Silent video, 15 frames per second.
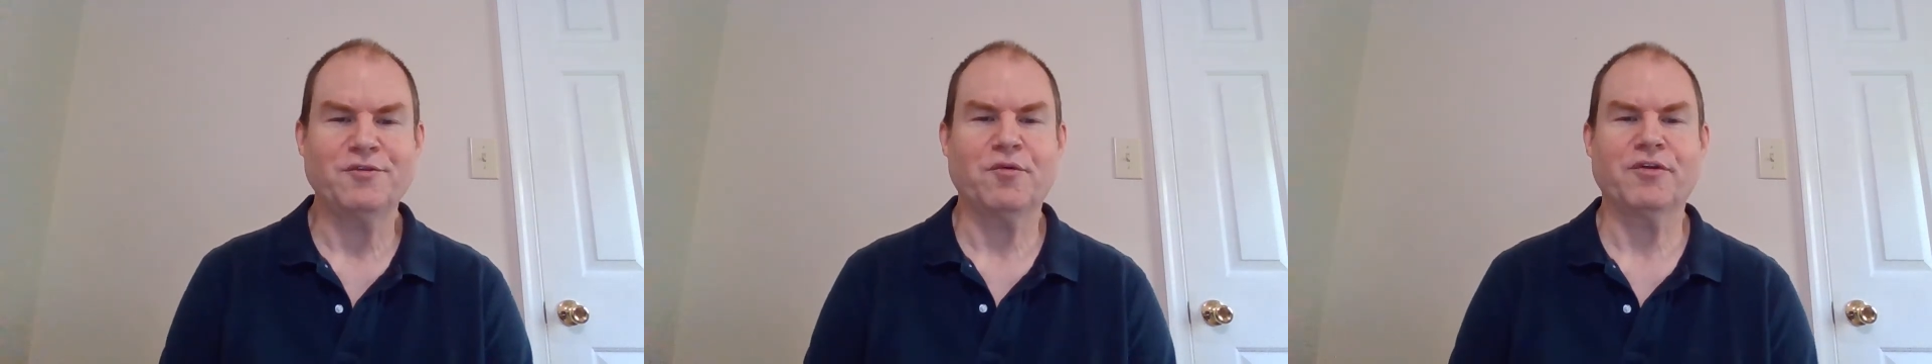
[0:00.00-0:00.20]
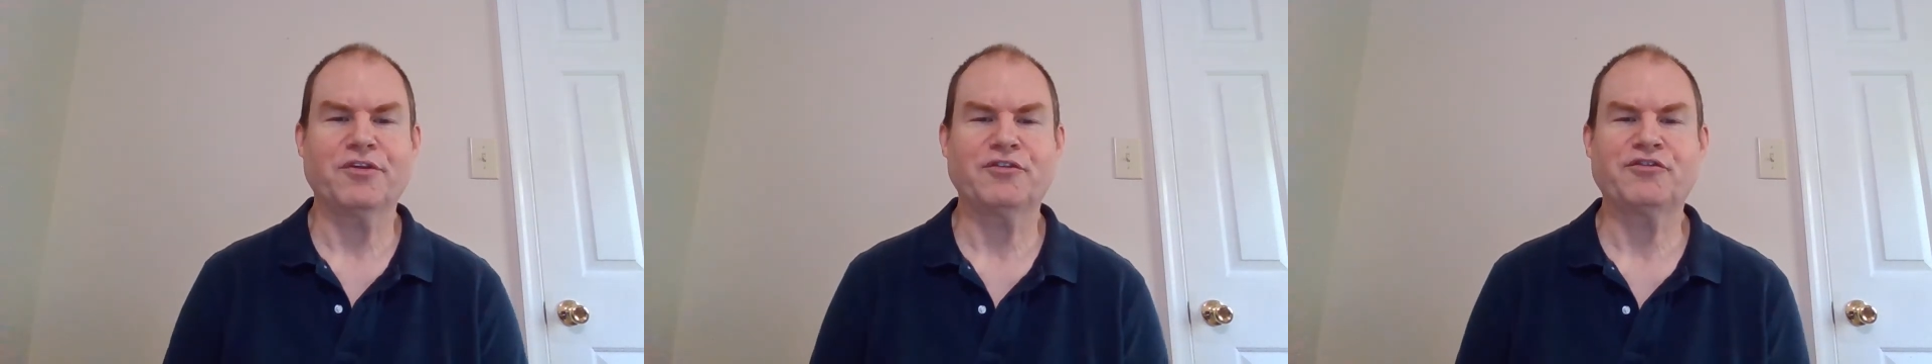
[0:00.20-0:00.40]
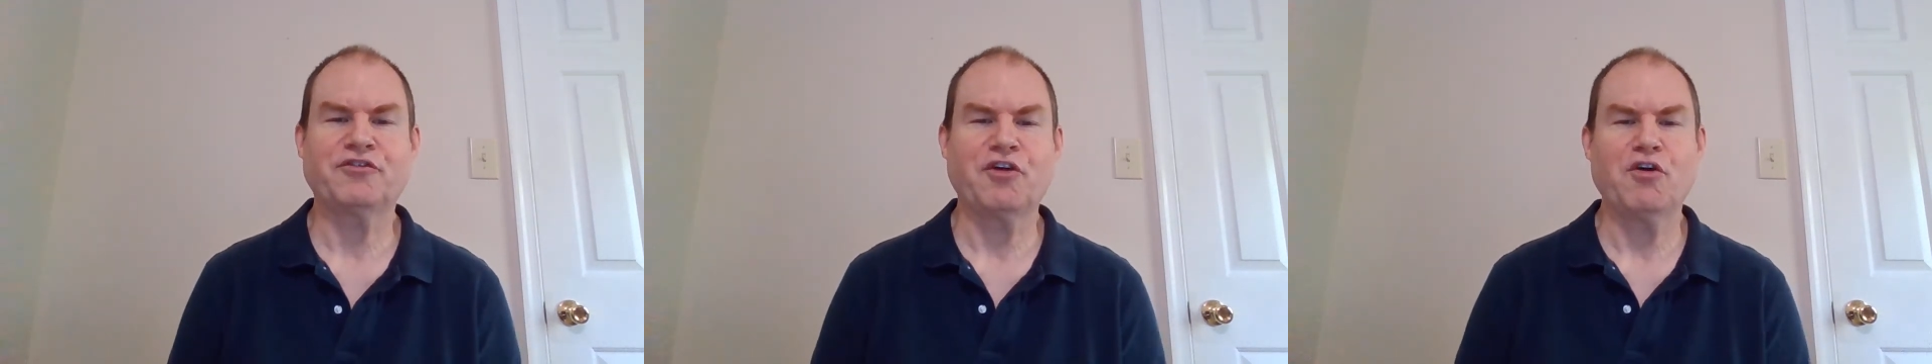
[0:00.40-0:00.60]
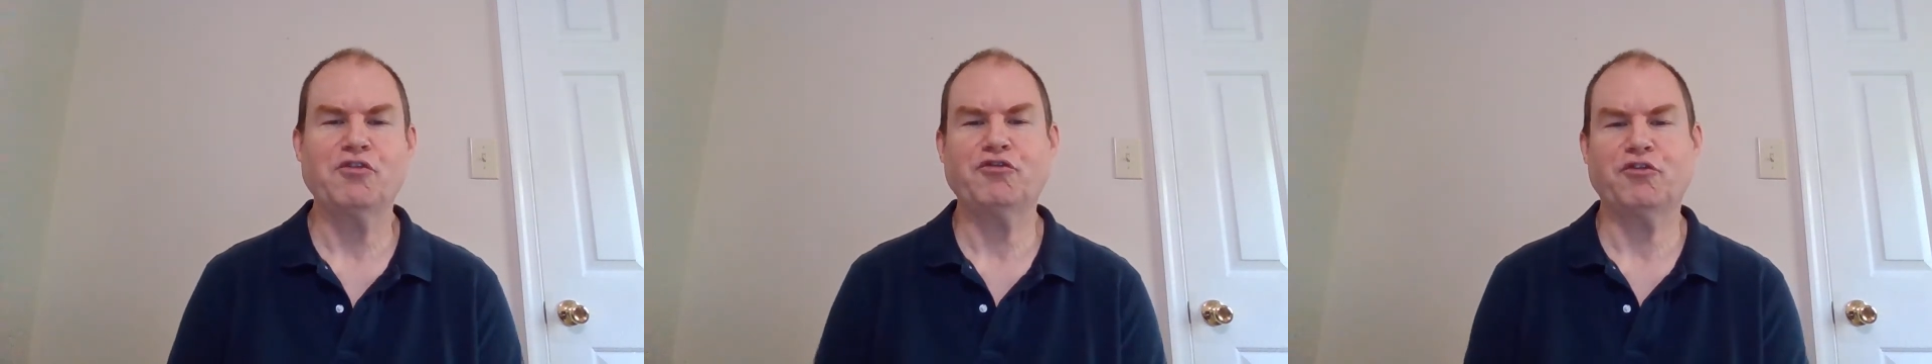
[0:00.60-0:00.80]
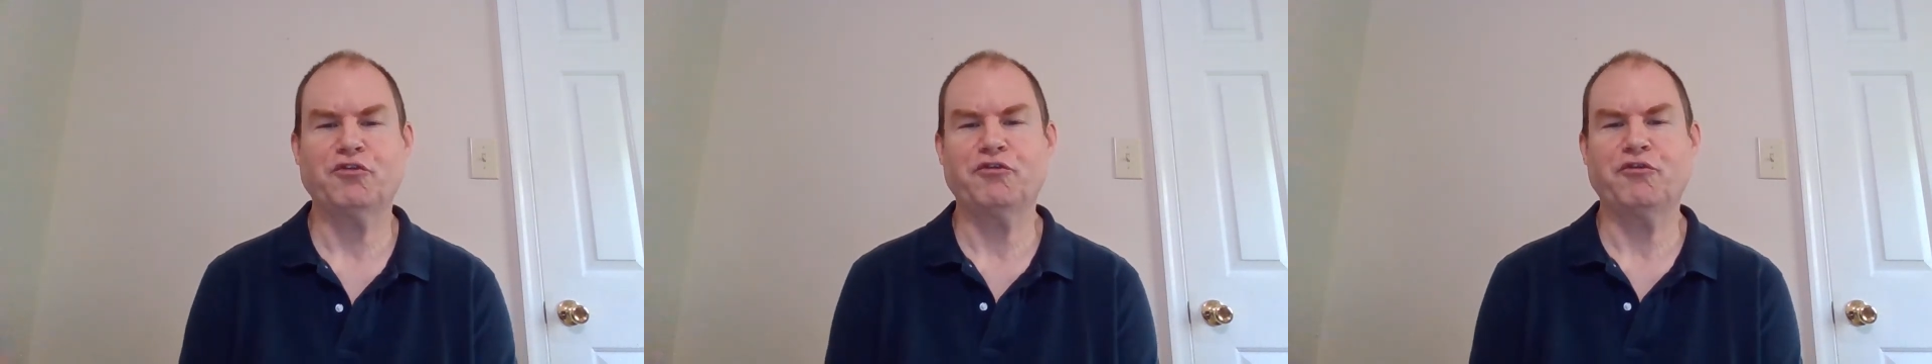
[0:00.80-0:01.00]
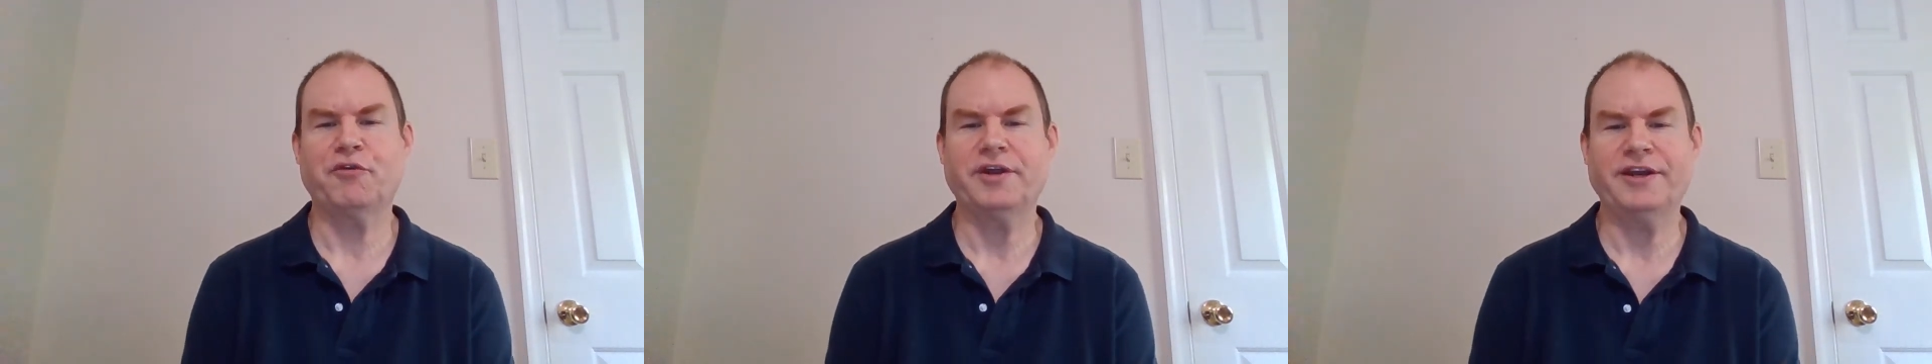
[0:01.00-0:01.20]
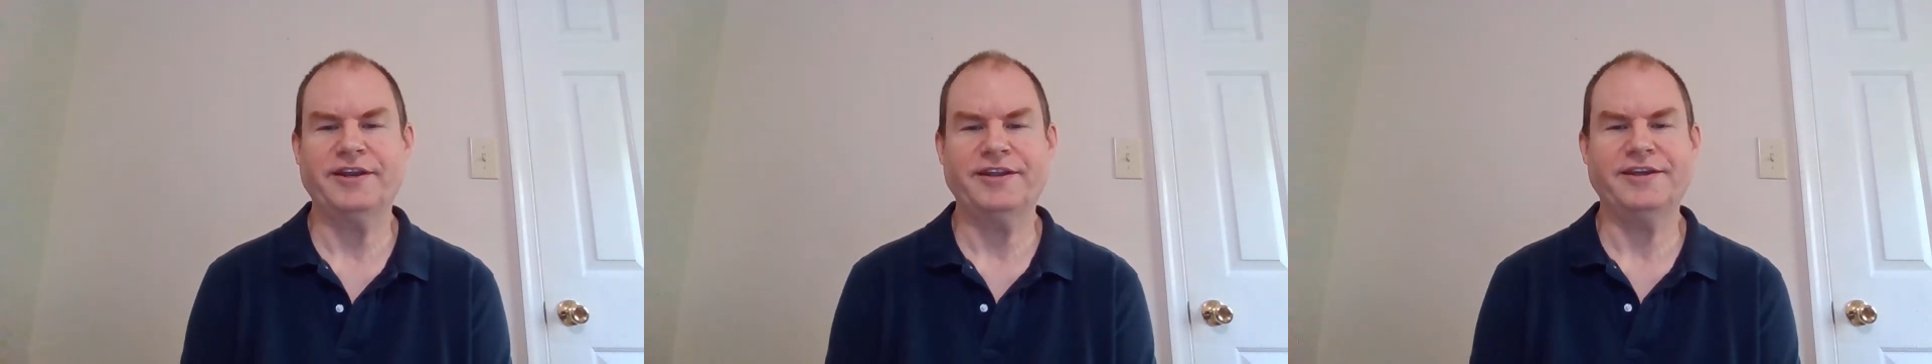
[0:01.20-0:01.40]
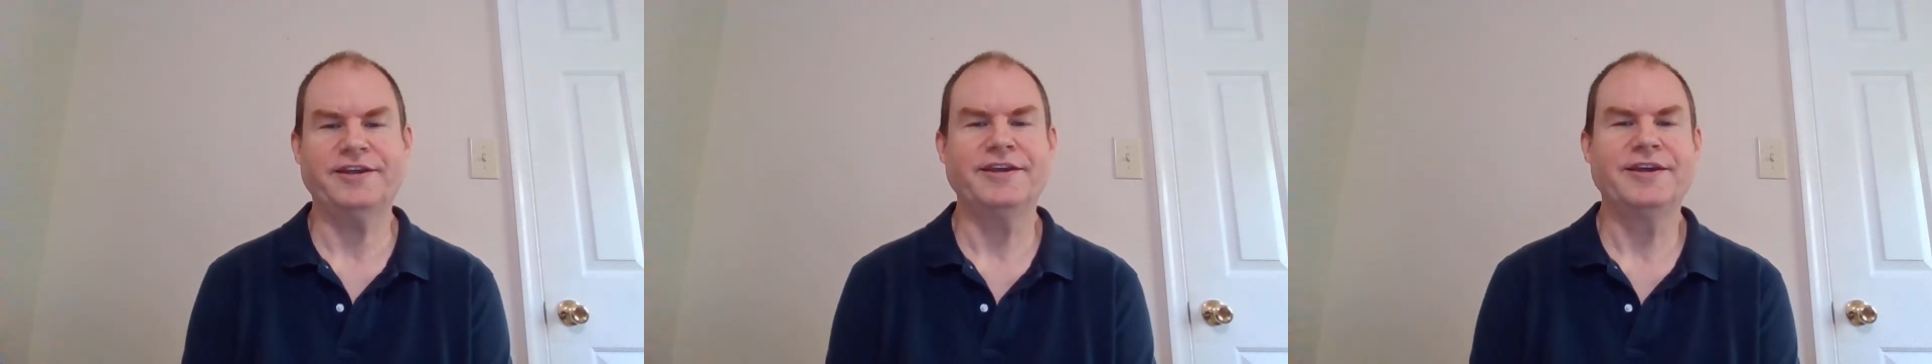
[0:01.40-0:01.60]
or the social
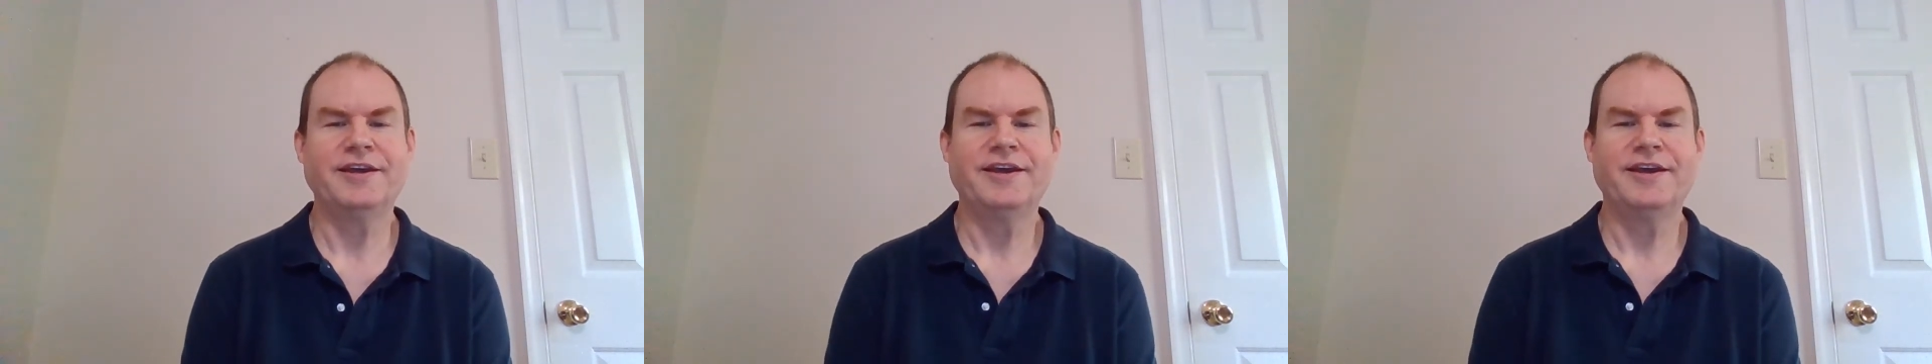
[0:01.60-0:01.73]
Trinity